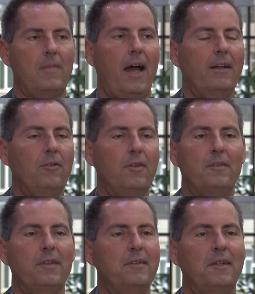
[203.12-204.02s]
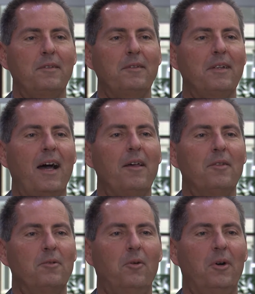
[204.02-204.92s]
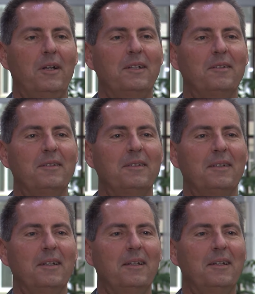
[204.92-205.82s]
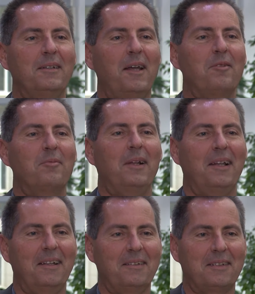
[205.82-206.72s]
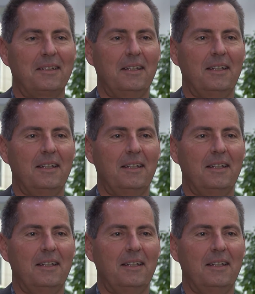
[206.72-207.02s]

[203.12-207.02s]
I don't think that this is an either or, it is an as well as.